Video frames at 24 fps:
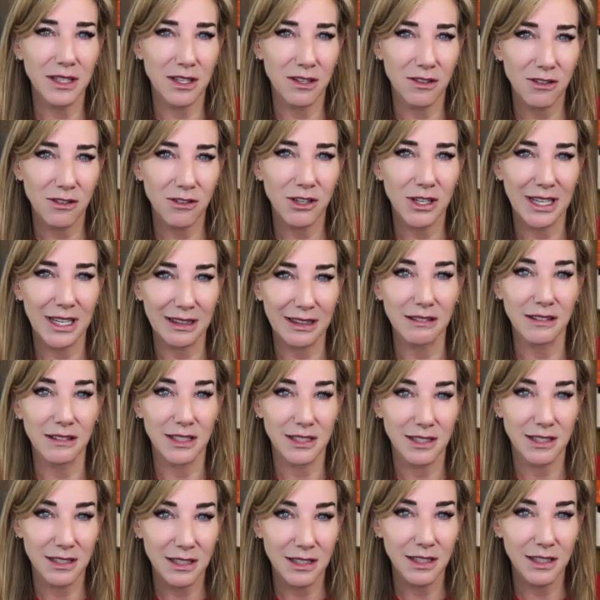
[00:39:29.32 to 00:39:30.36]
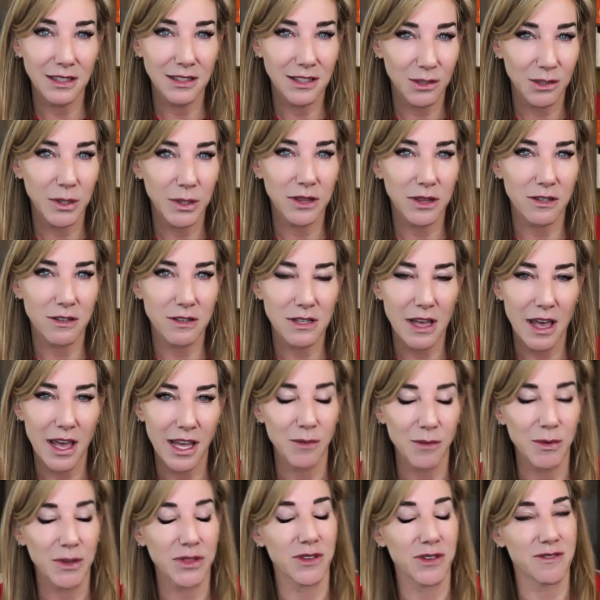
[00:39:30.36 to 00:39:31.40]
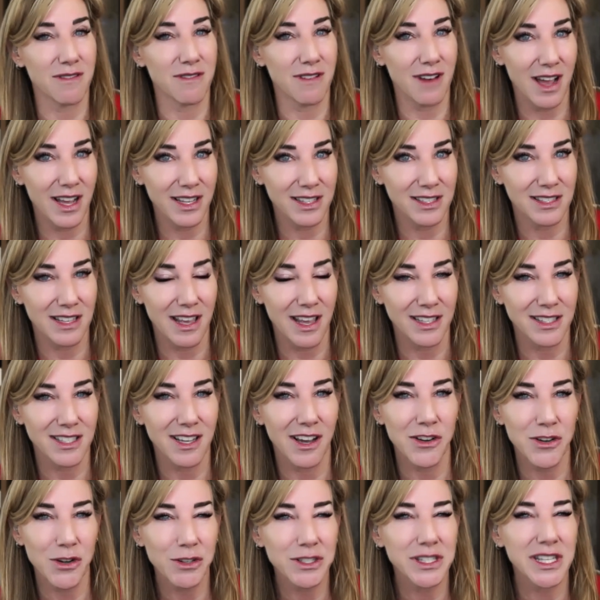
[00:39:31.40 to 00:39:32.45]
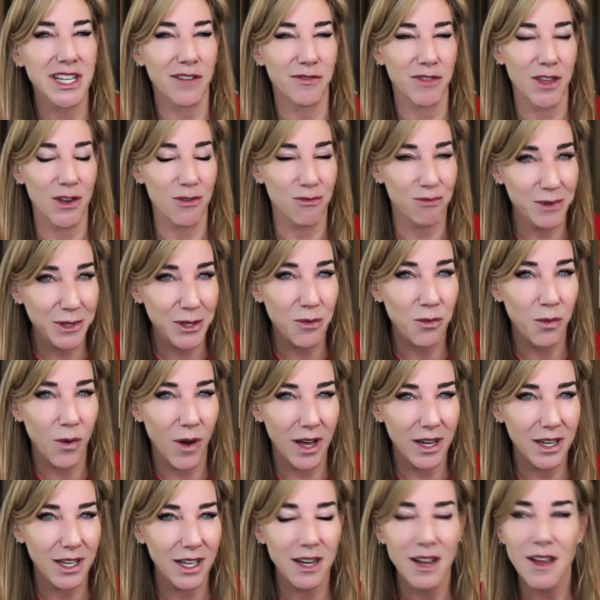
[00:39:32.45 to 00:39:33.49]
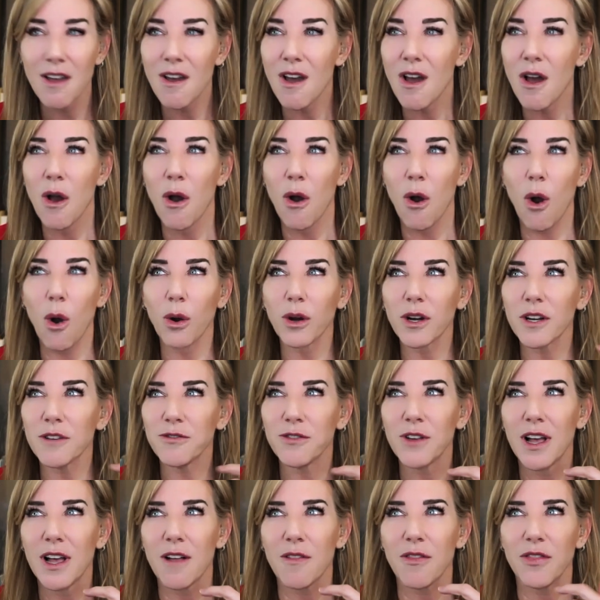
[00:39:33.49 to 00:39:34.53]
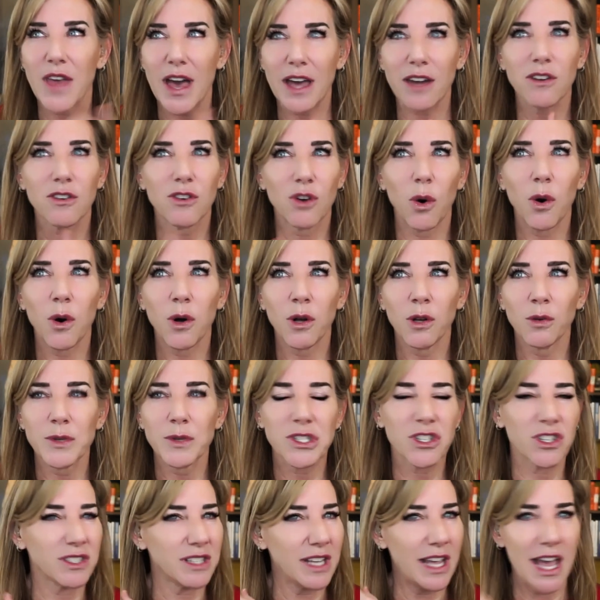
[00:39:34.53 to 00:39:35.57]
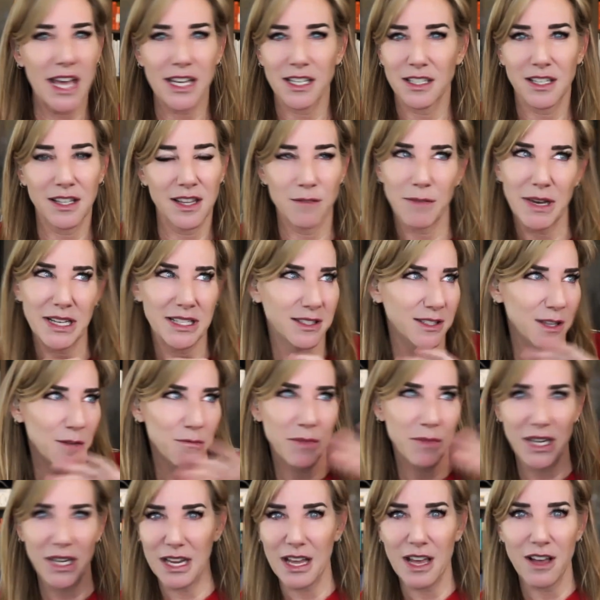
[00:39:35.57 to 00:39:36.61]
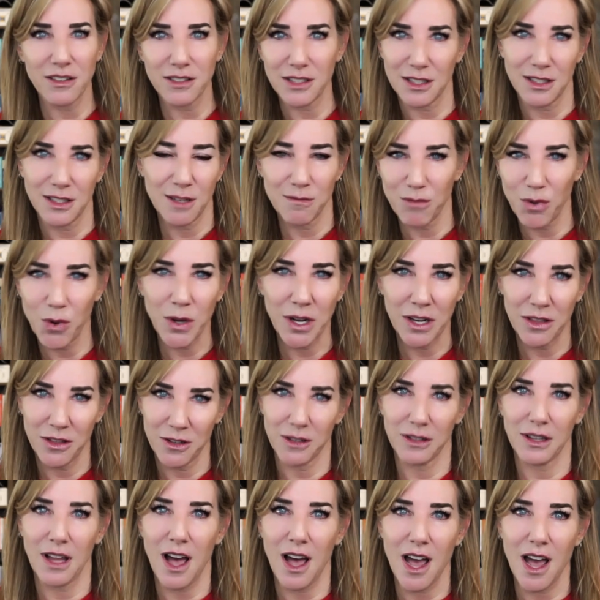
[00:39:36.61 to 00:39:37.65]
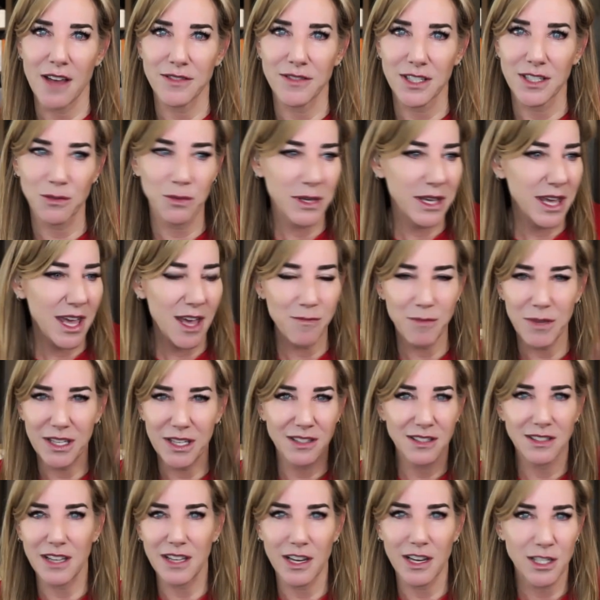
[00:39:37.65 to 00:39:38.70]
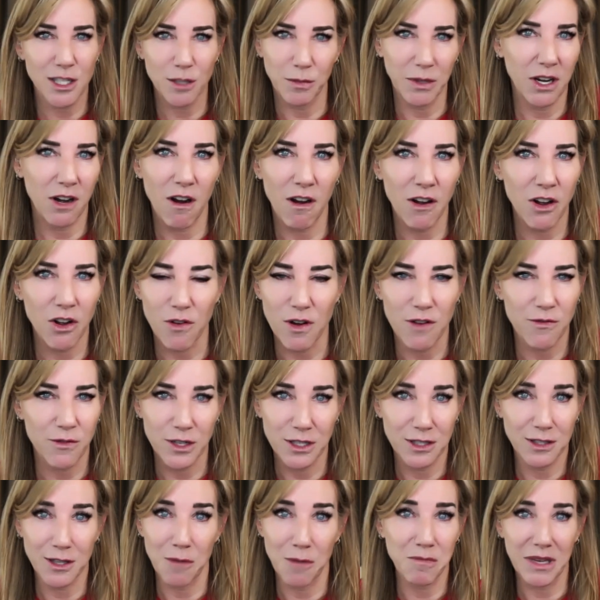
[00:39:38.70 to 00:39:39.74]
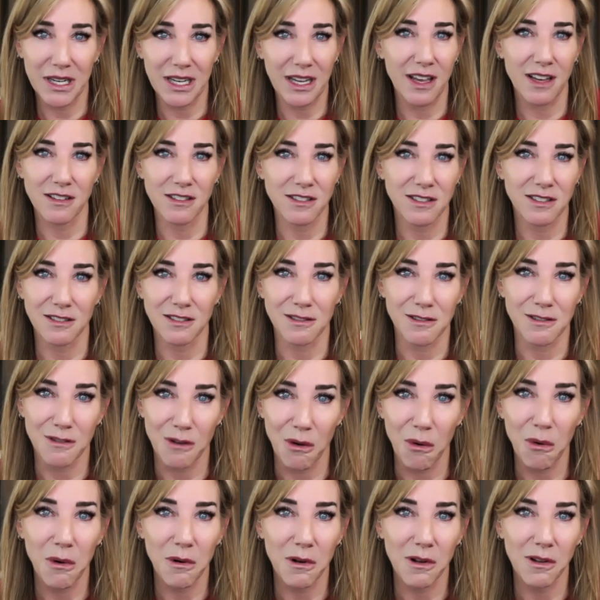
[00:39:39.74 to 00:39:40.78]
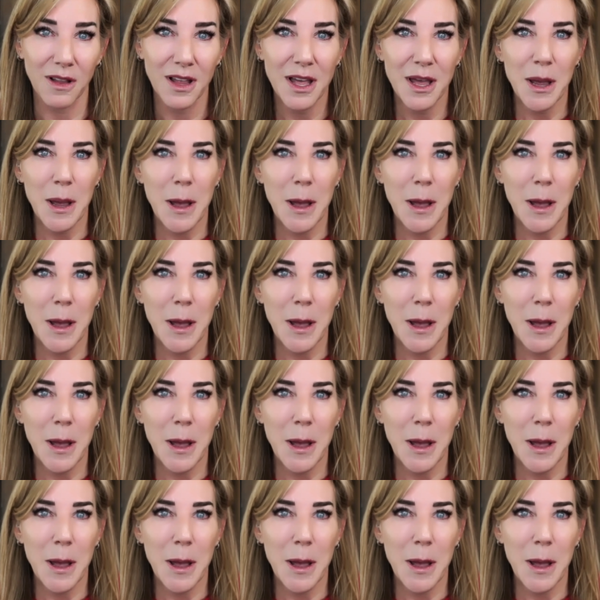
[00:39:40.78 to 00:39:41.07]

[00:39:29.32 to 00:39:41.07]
good at listening to what they're saying and what they're not saying to understand if they really want it or if that goal was just handed to them by somebody else at some point in their lives. Cause we can't be insatiably hungry for somebody else's goal.